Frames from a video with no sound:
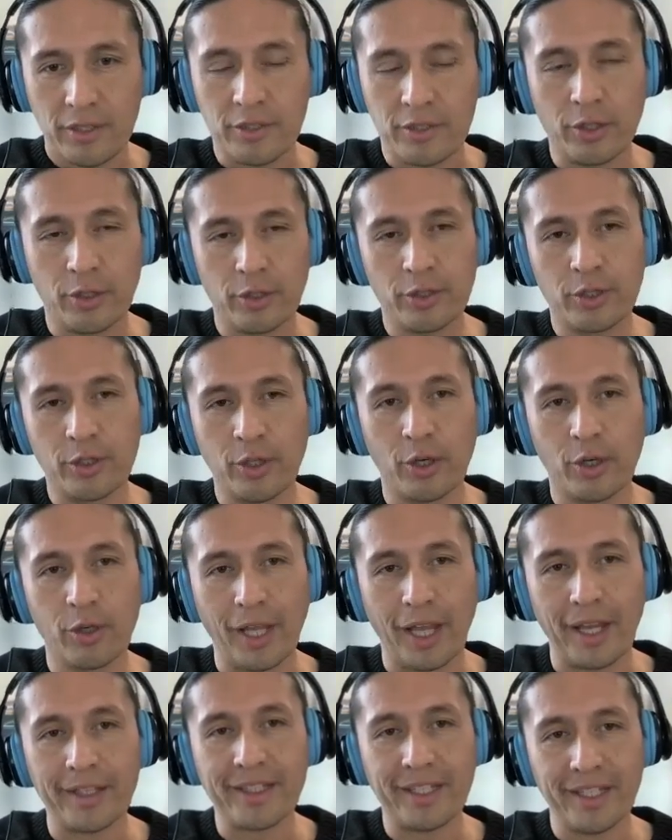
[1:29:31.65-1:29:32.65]
So,
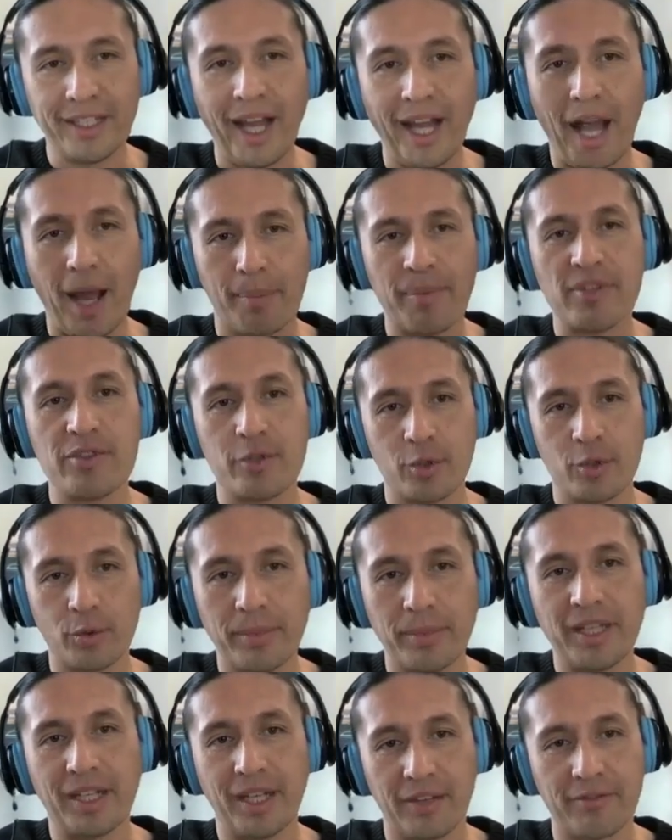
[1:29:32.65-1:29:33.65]
like it happens to
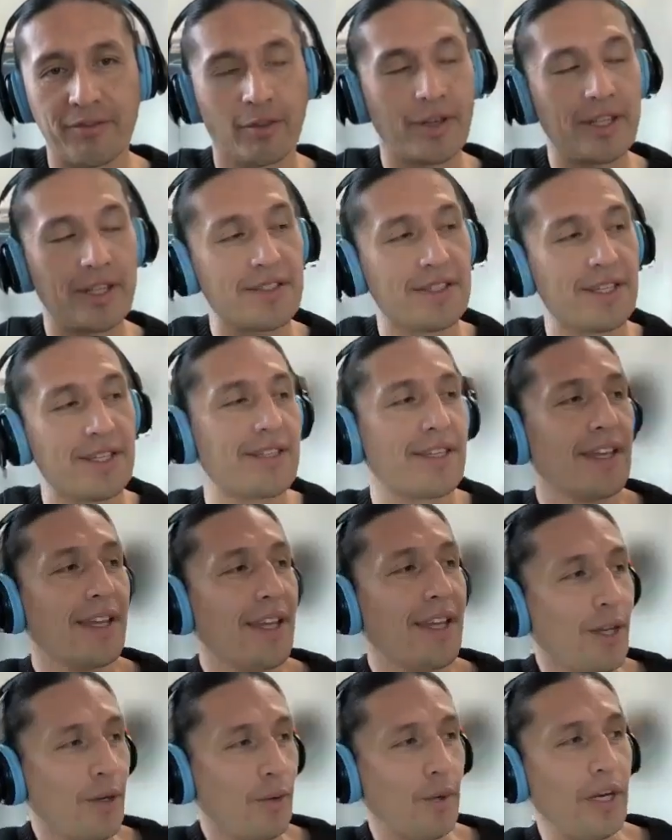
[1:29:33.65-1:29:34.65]
me, like for instance,
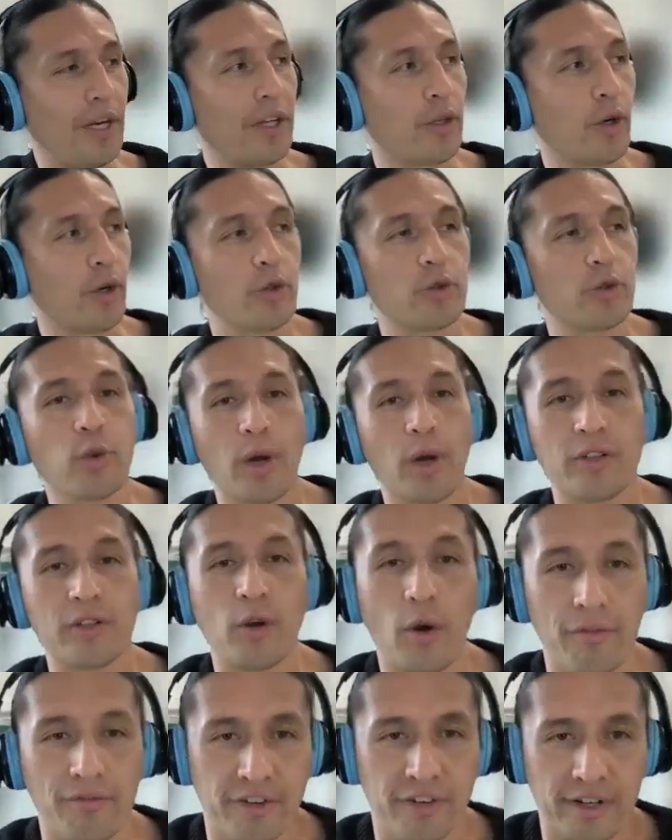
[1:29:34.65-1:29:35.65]
when I go to a
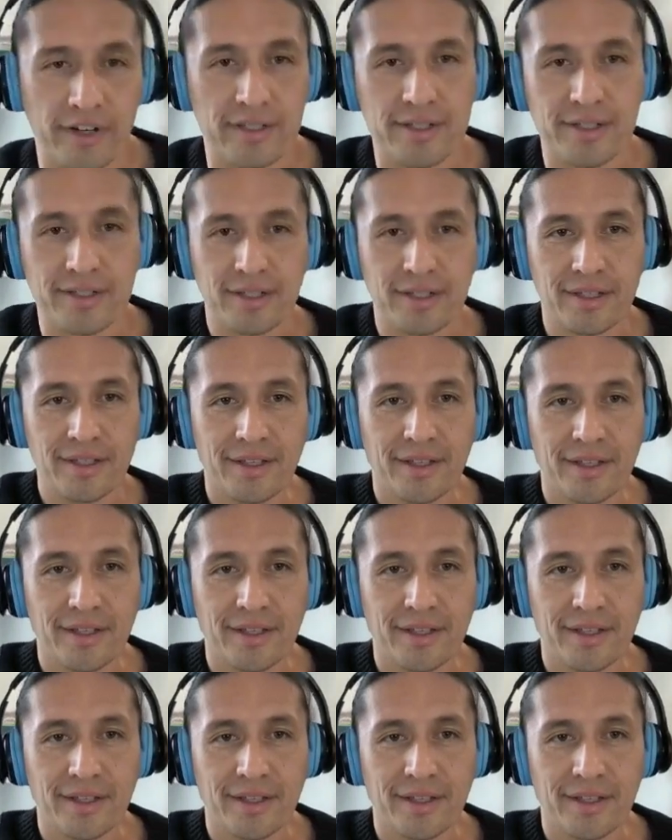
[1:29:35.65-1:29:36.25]
conference